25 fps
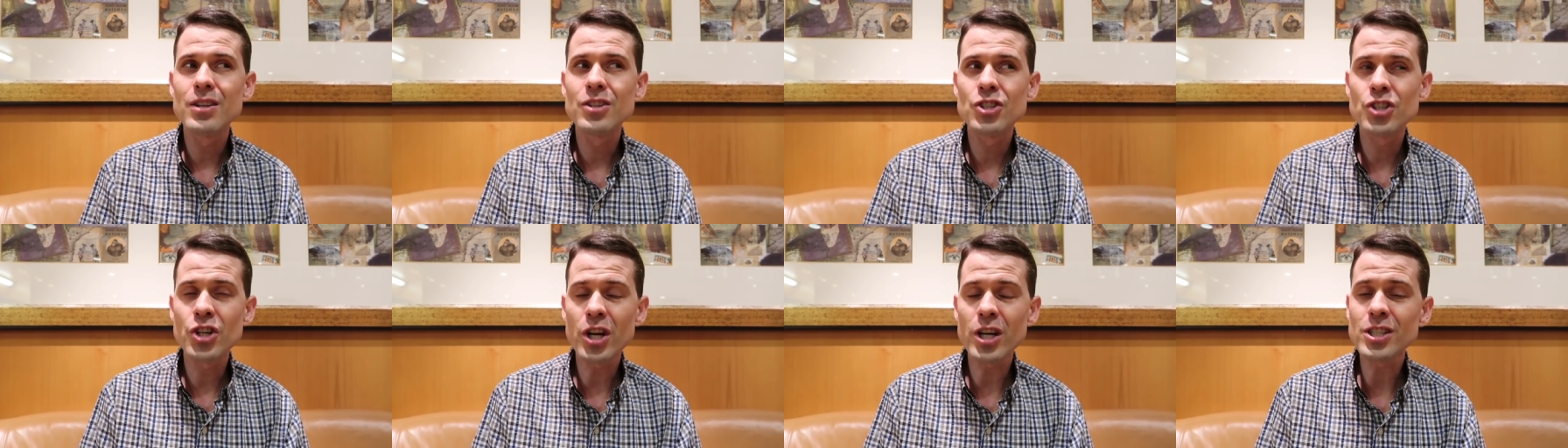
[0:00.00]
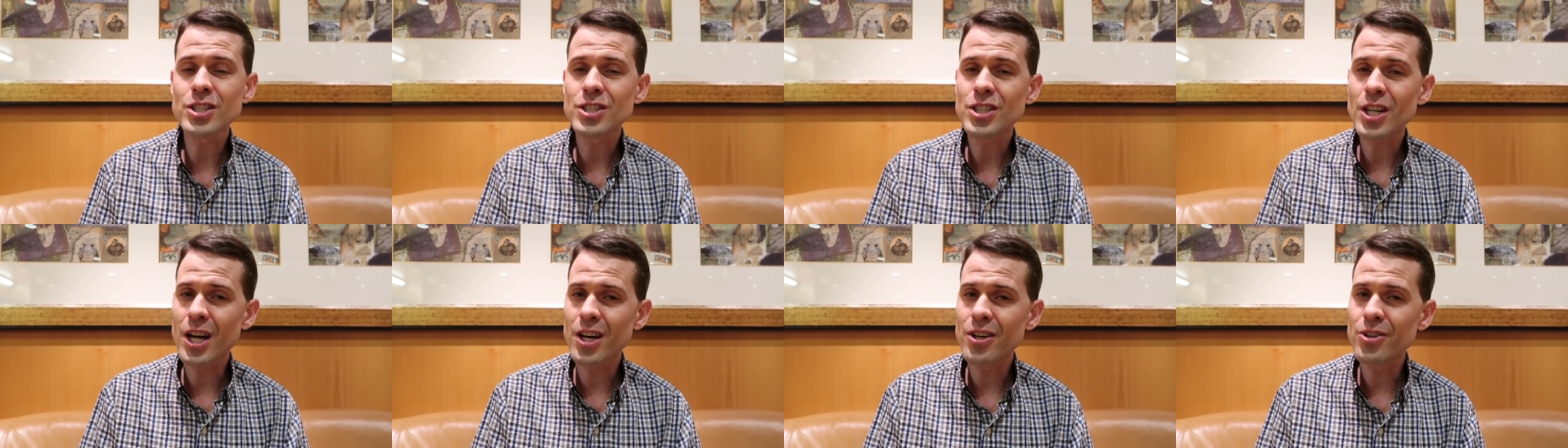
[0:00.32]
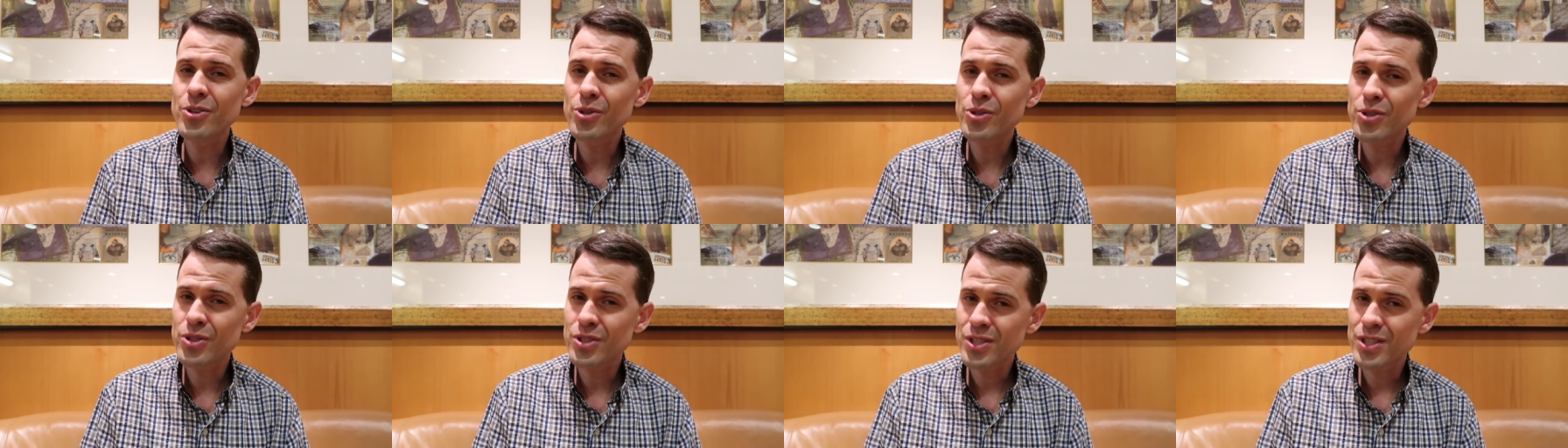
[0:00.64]
just
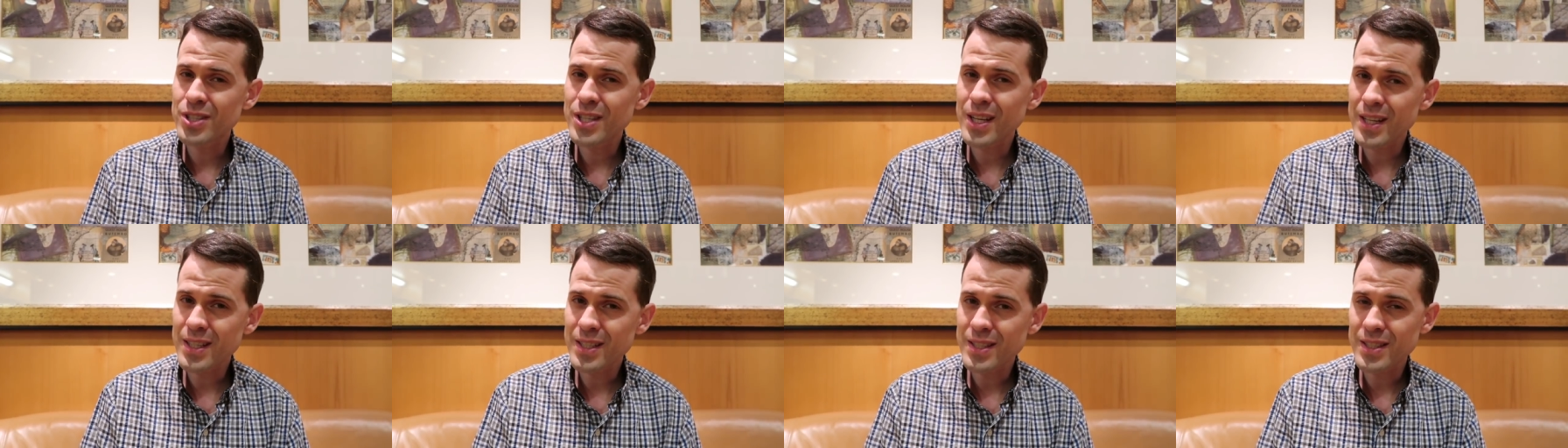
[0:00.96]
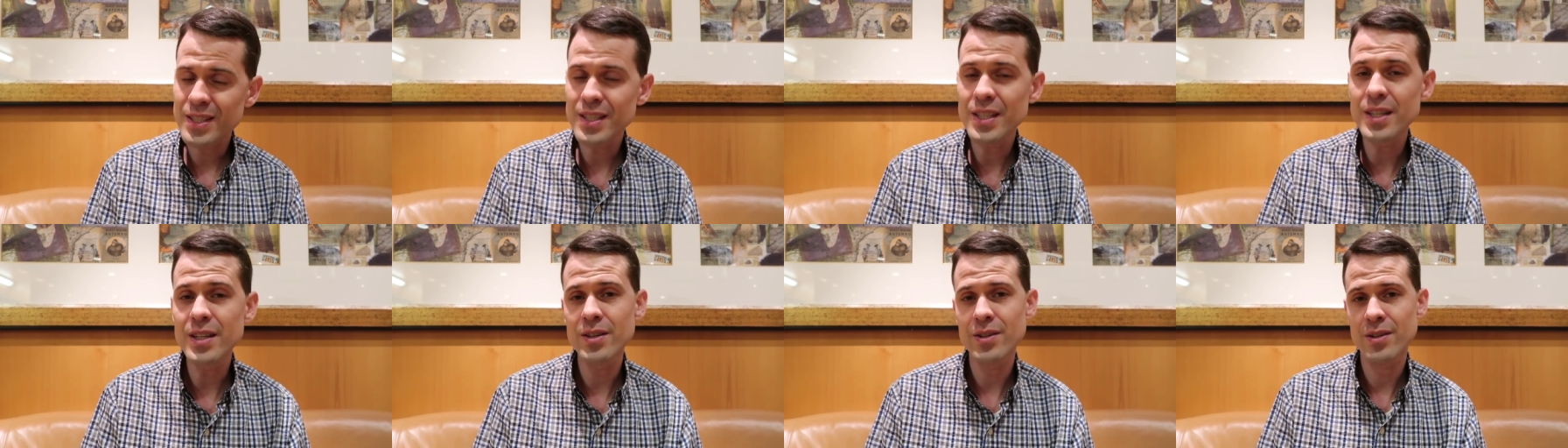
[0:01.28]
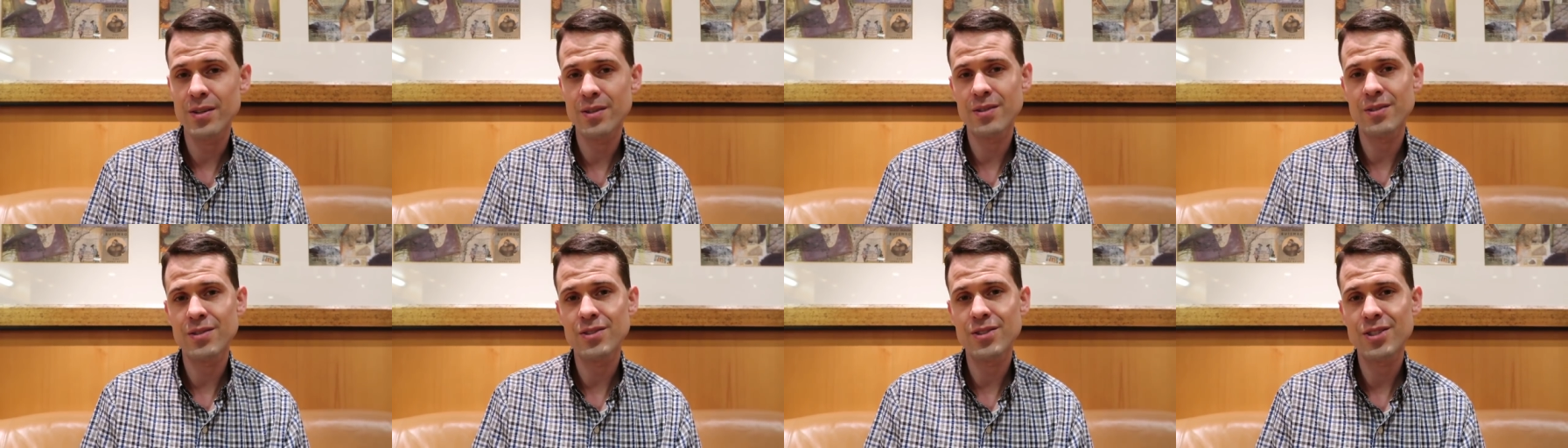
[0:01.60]
under six
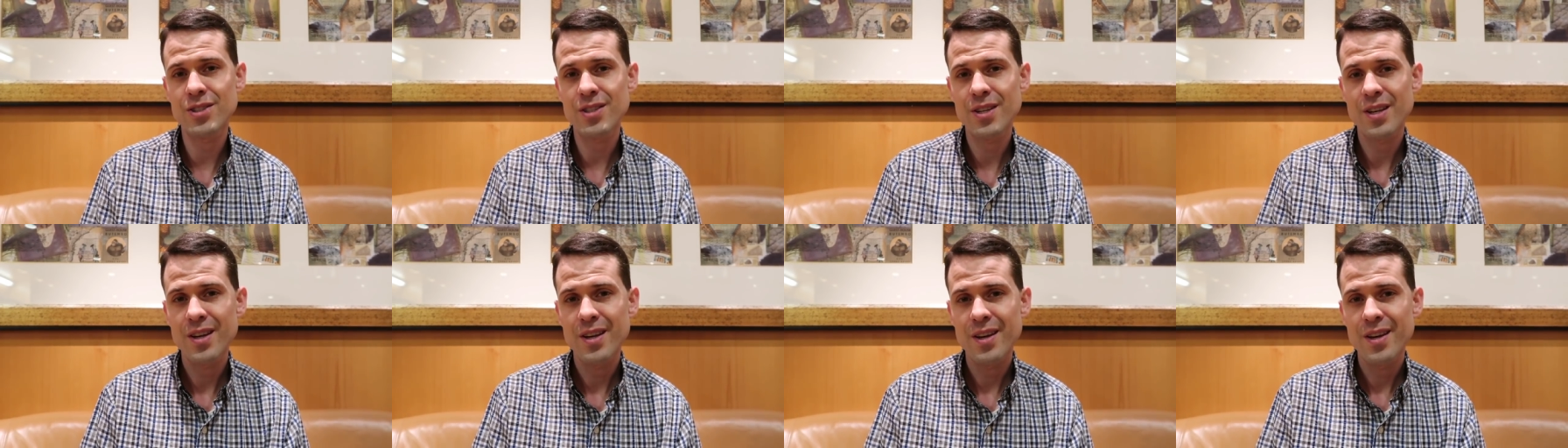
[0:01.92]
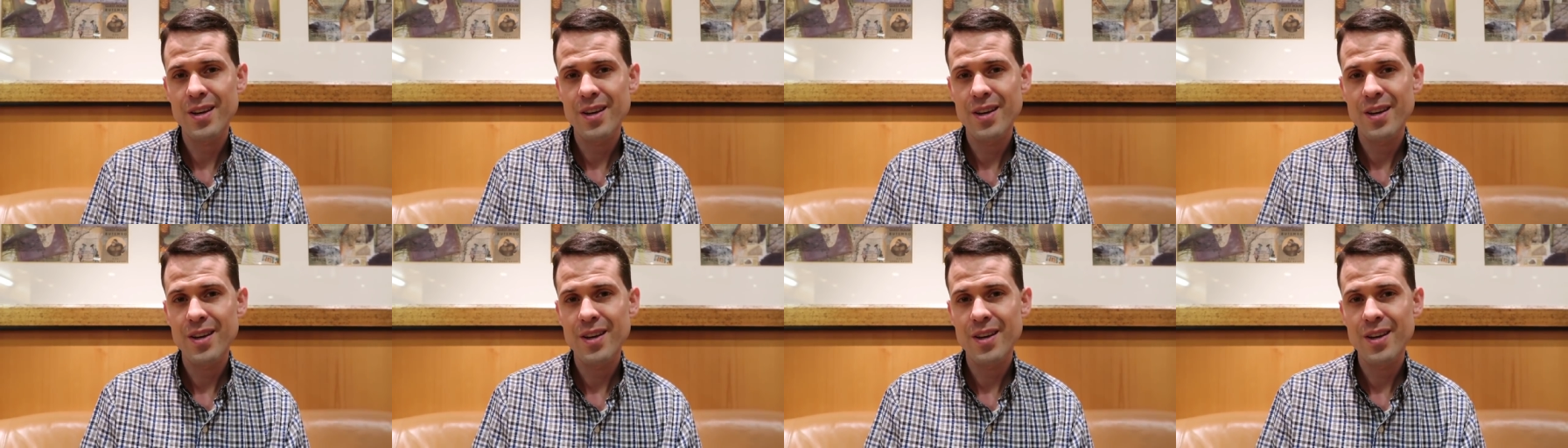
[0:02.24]
years